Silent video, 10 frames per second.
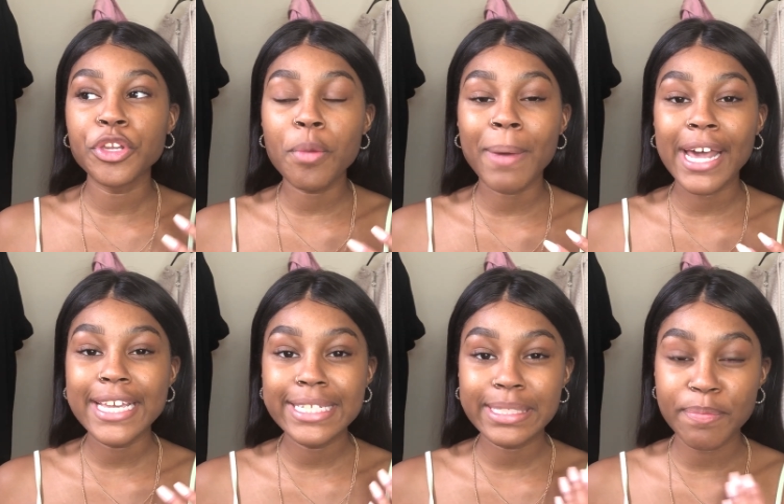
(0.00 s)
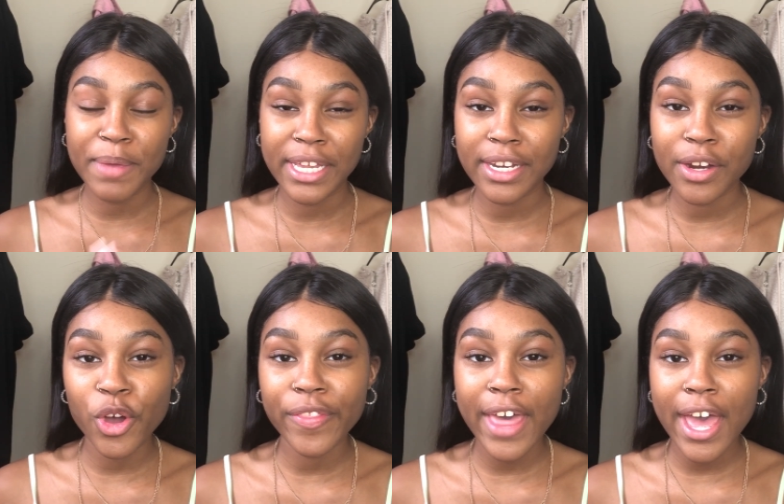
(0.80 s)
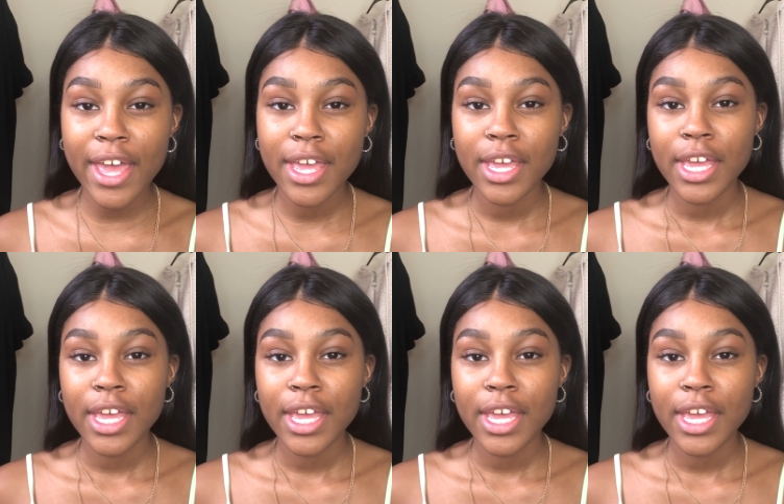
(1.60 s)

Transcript: your body gets dependent on that,